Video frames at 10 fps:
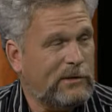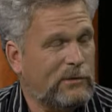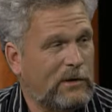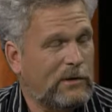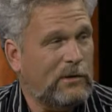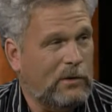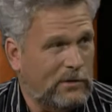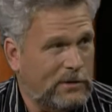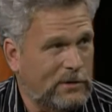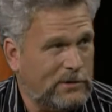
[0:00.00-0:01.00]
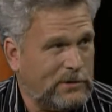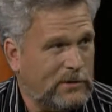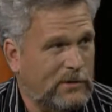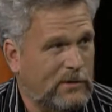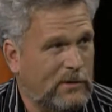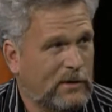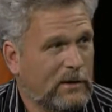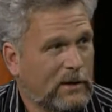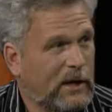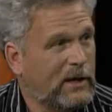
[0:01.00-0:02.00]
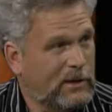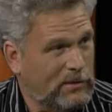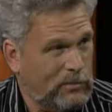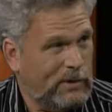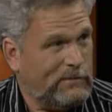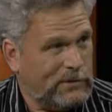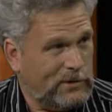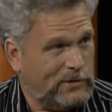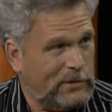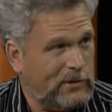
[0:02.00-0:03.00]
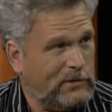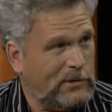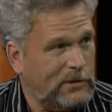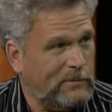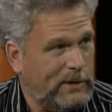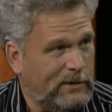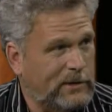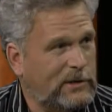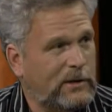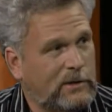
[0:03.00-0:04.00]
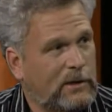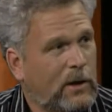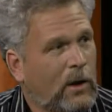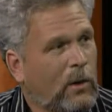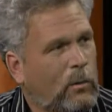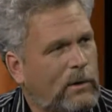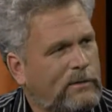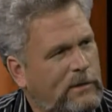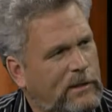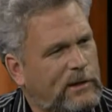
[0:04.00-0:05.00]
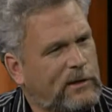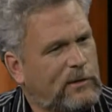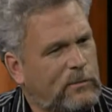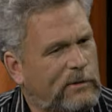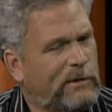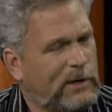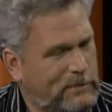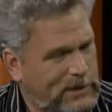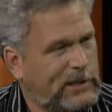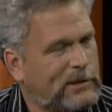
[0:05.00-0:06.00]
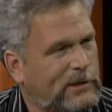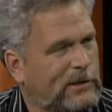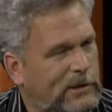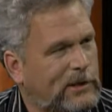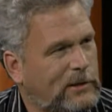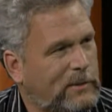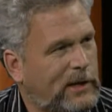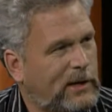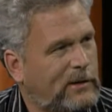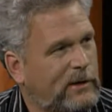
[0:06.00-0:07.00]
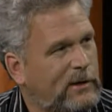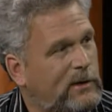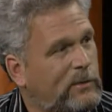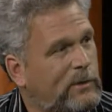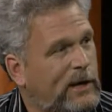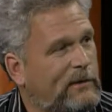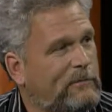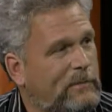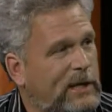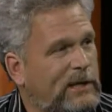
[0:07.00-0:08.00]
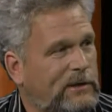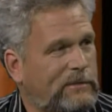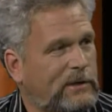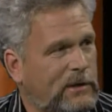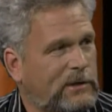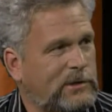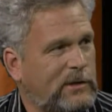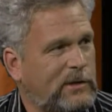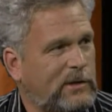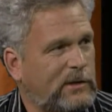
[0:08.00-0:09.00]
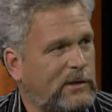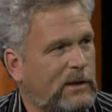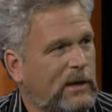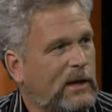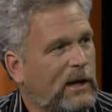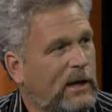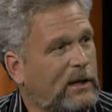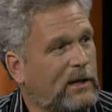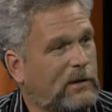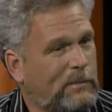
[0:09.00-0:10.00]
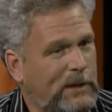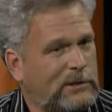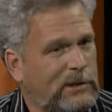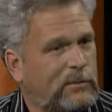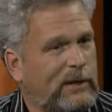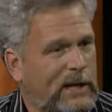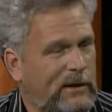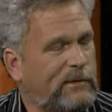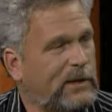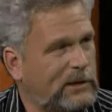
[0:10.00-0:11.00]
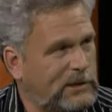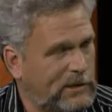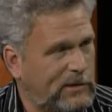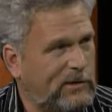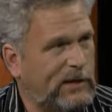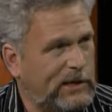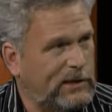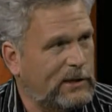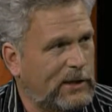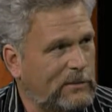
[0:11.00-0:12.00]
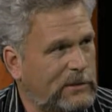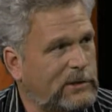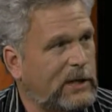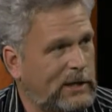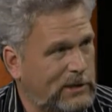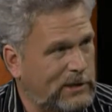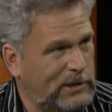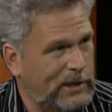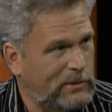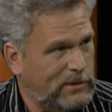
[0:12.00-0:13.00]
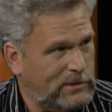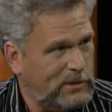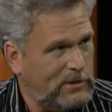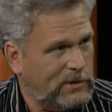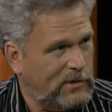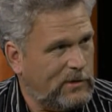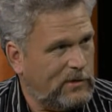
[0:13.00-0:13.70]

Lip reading: across all cultures, and it's a way for cultures to learn about each other. One of the things that we find particularly in the Bay Area is we have many different cultures here, and especially we have English as a second language, English language learners, and